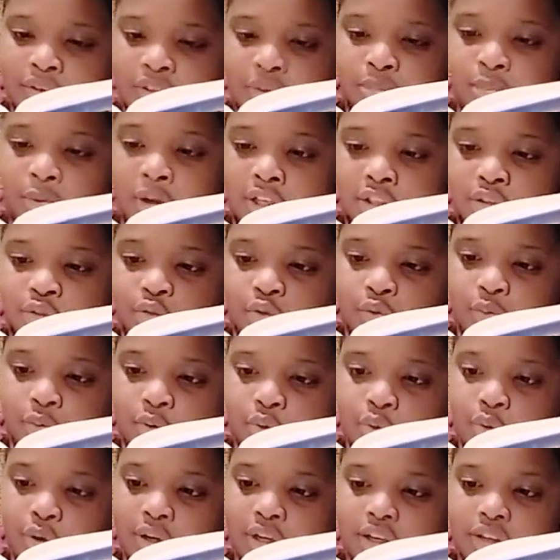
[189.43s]
bedroom
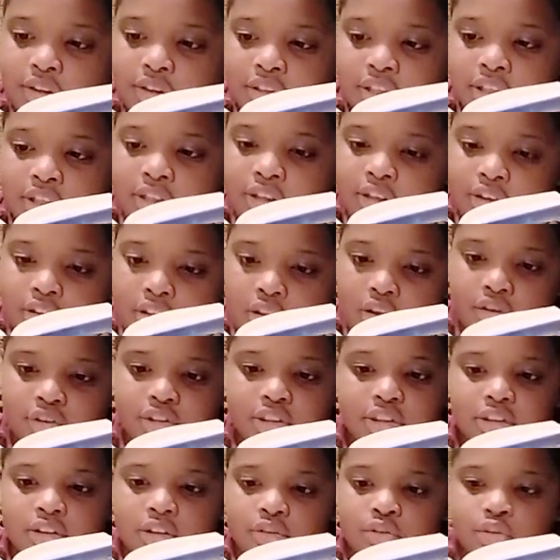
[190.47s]
quickly,
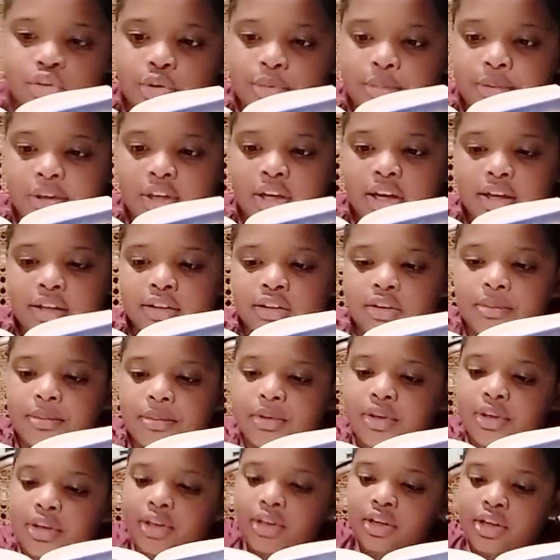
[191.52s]
closing the door behind him.
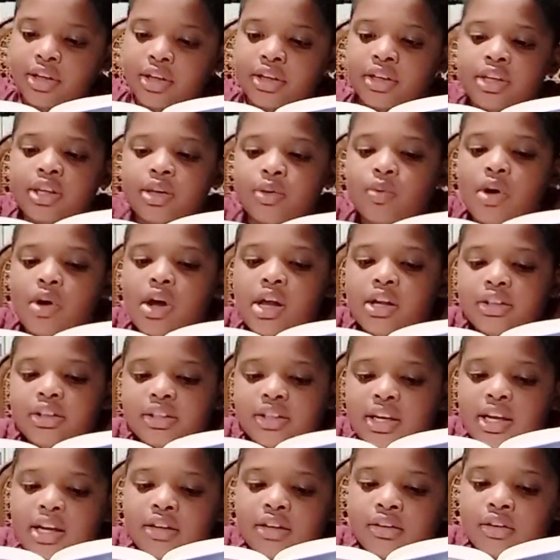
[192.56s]
He
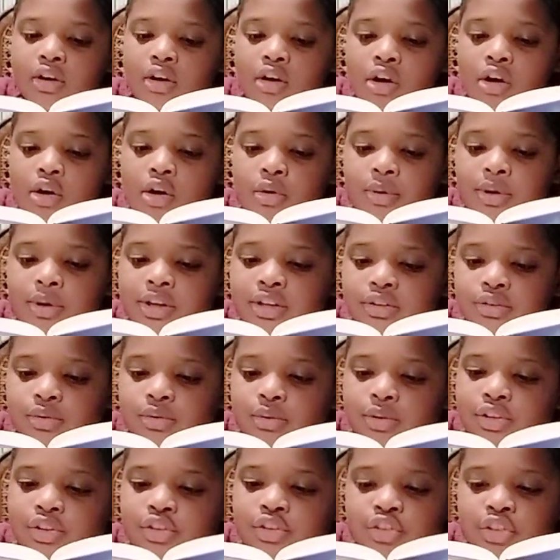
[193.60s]
walked down the hallway
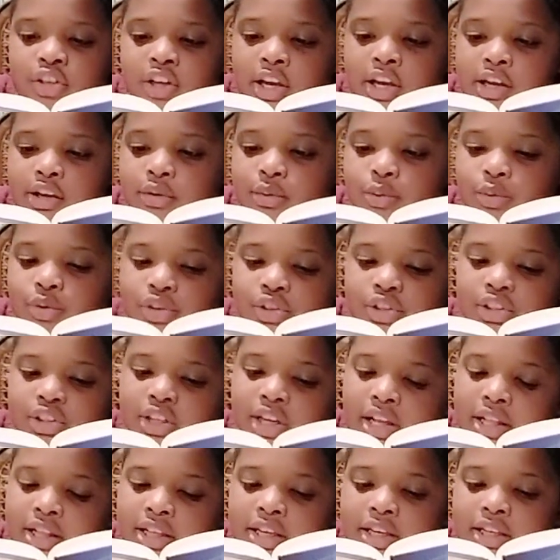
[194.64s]
towards Jack, who was
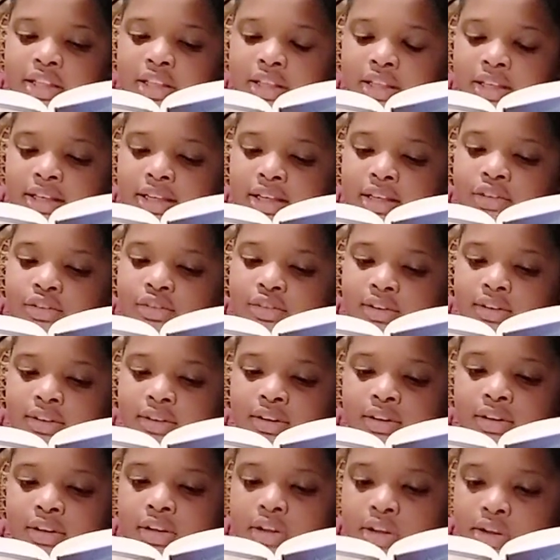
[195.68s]
standing in the kitchen.
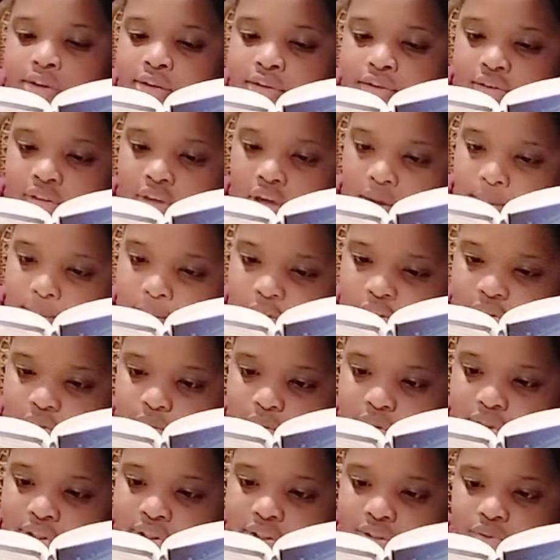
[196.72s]
Thomas,
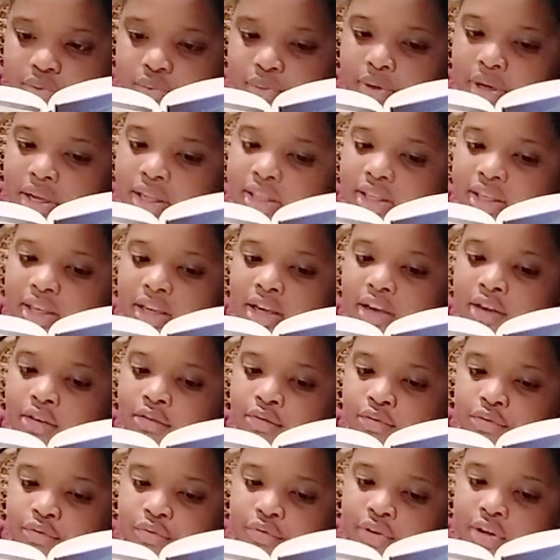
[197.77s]
with his red hair
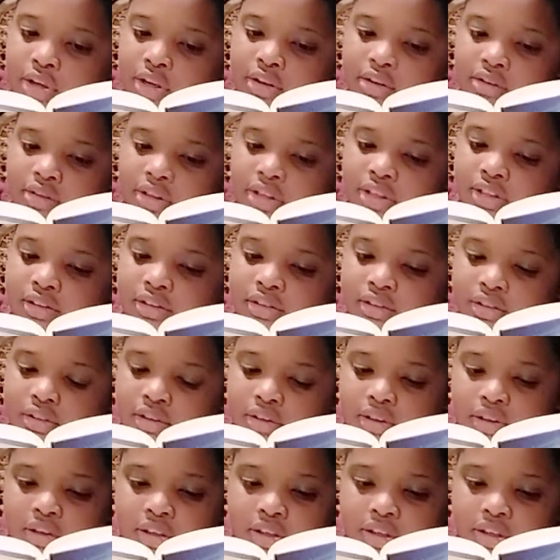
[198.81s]
and freckles,